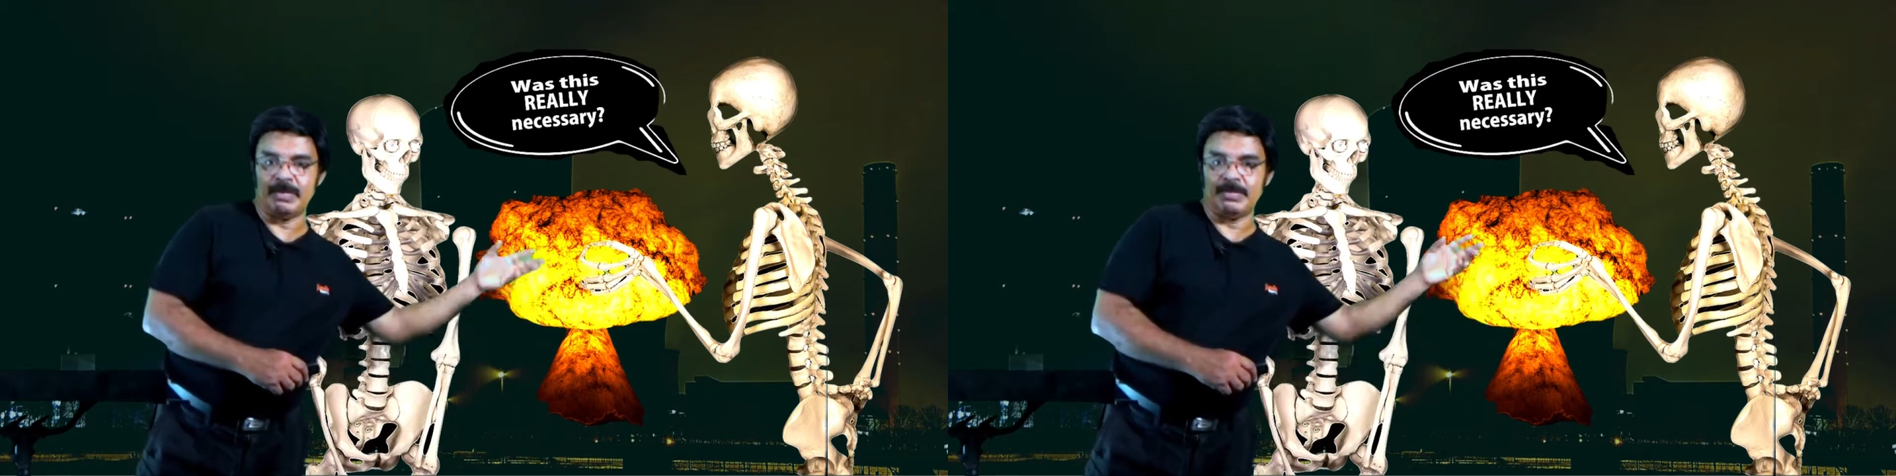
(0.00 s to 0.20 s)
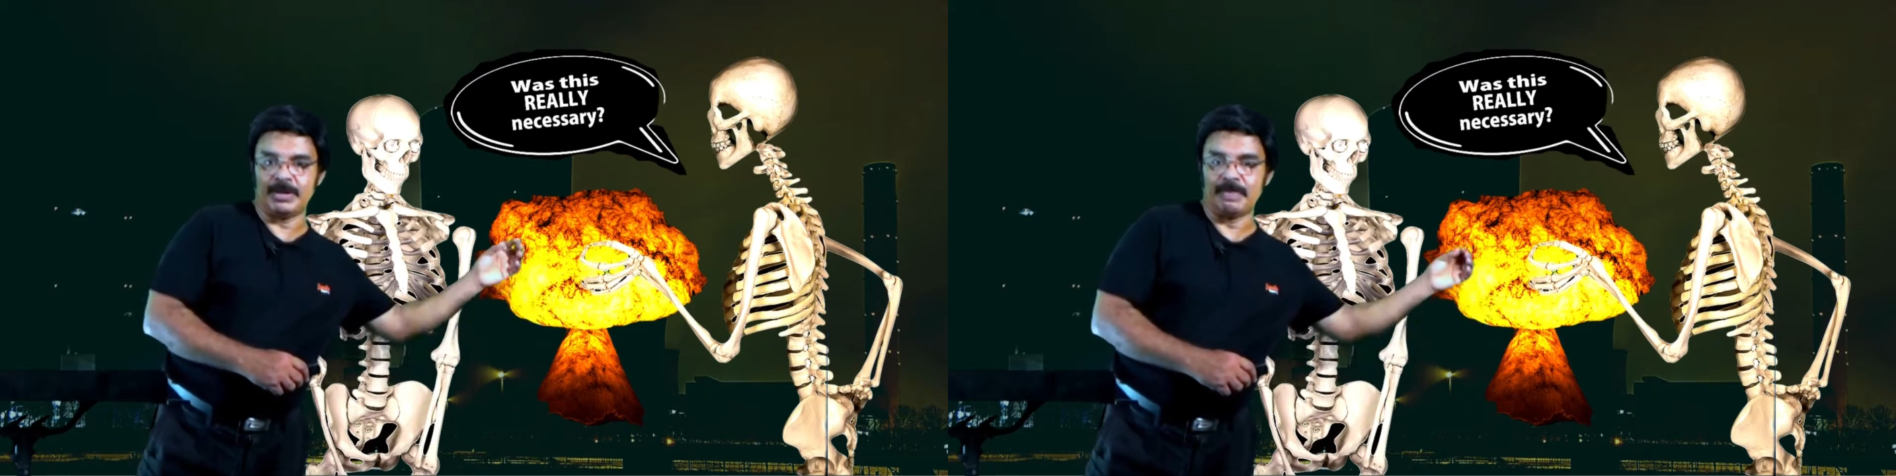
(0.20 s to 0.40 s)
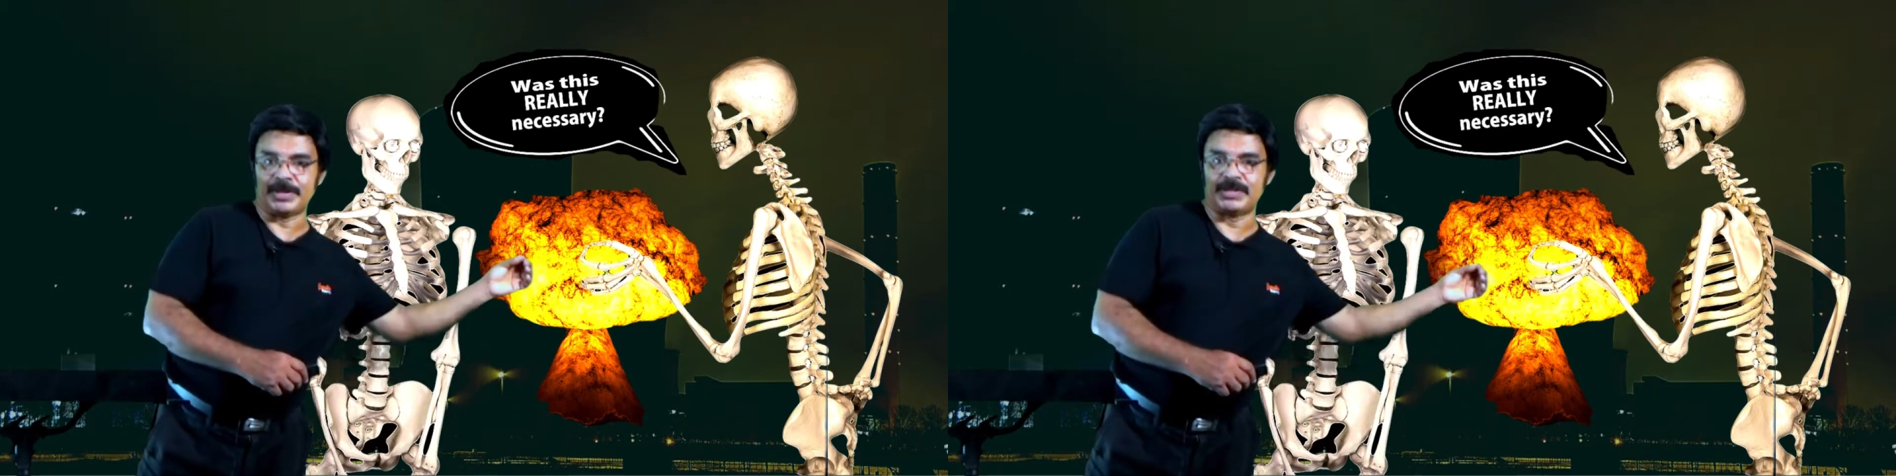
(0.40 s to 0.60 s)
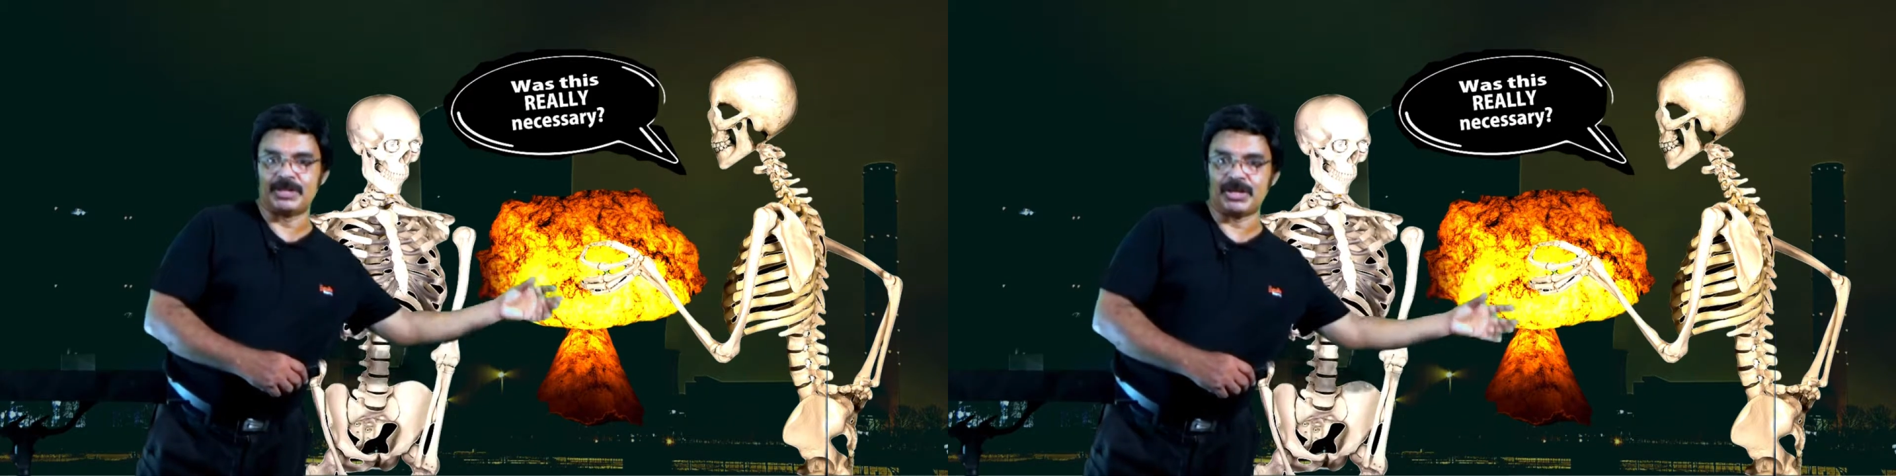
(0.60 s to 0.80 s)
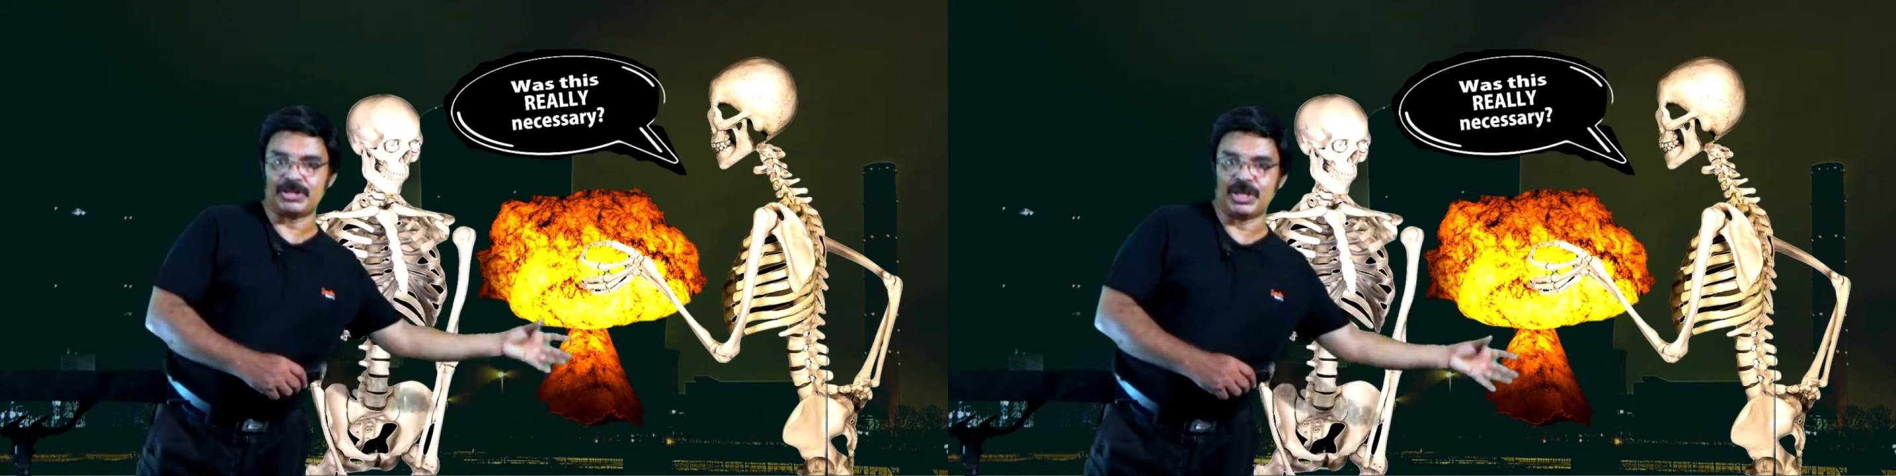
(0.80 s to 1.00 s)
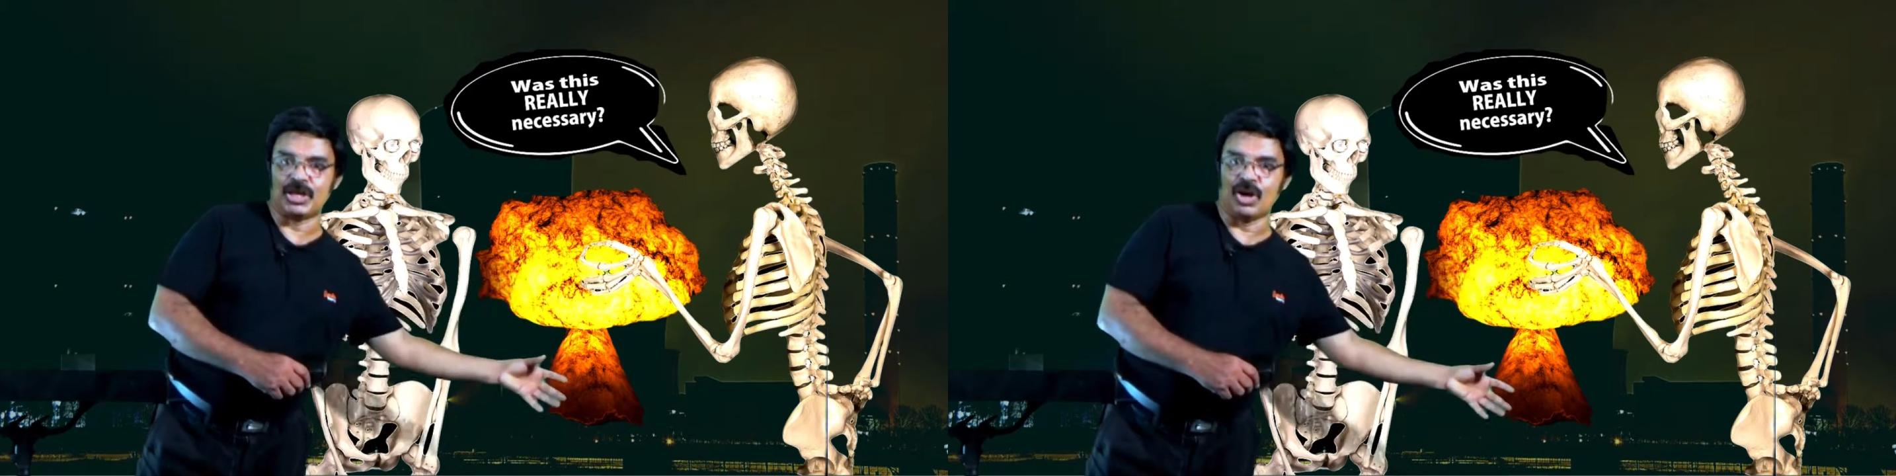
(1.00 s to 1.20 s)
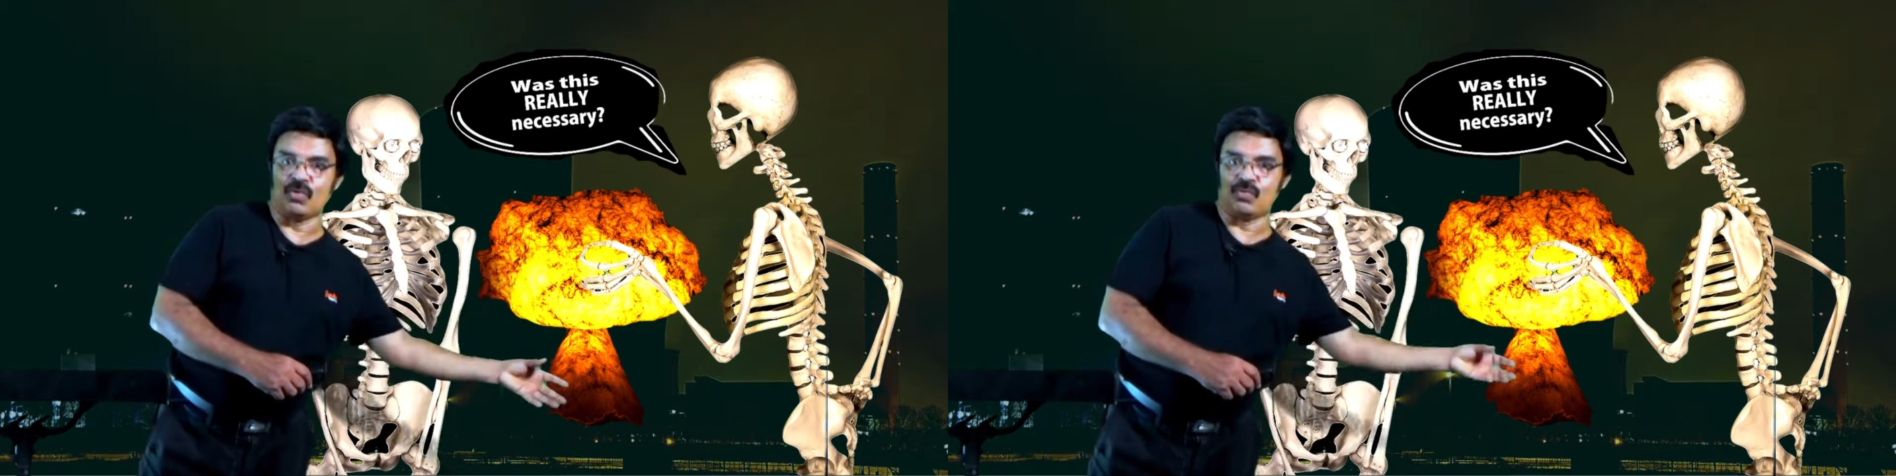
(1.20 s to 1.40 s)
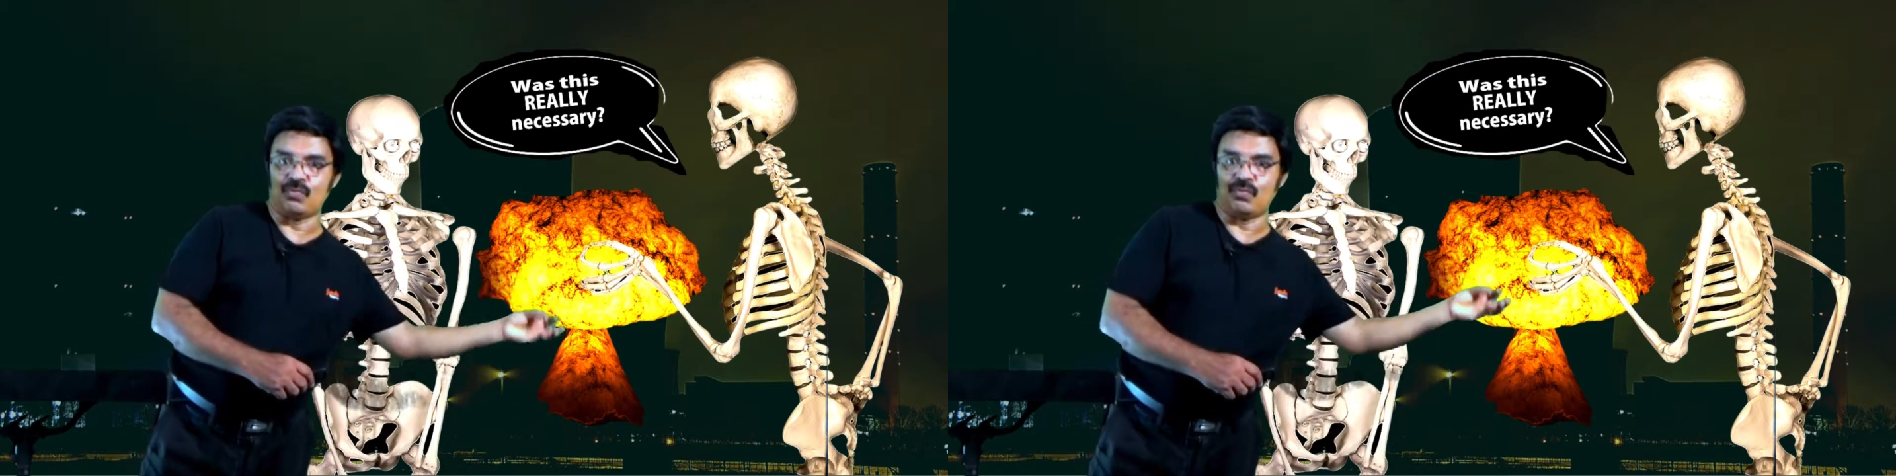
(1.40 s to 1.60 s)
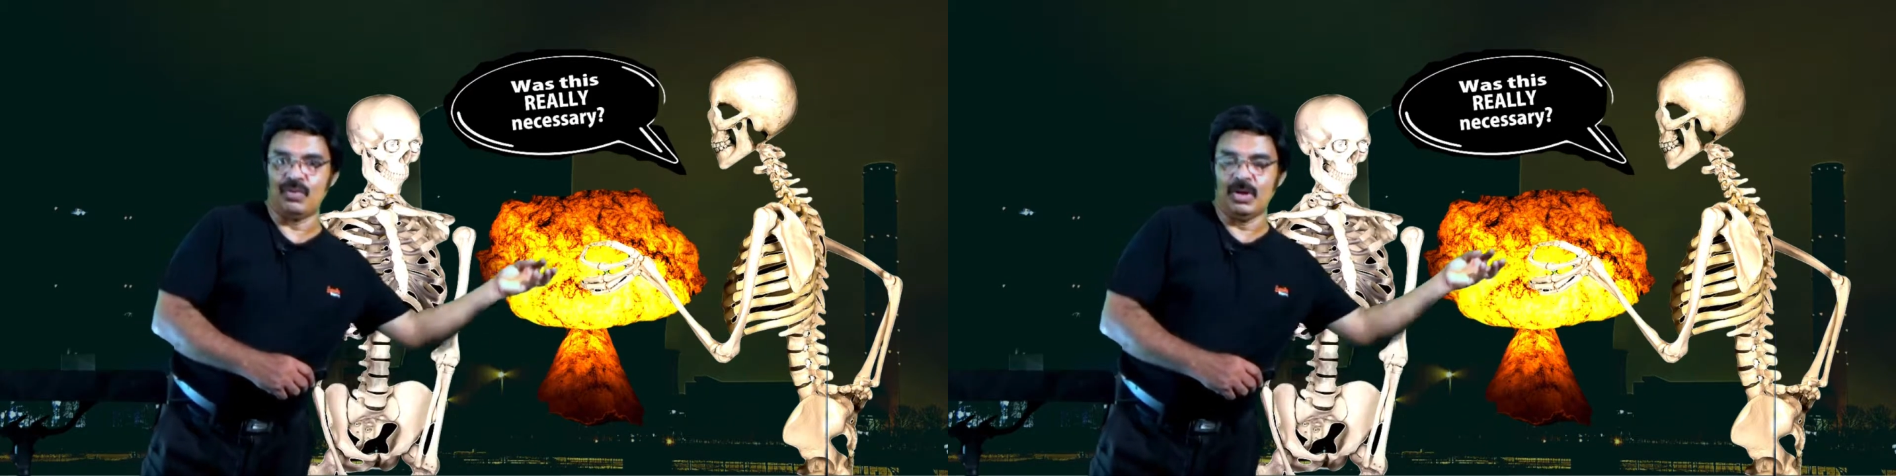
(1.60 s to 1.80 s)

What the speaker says: representation of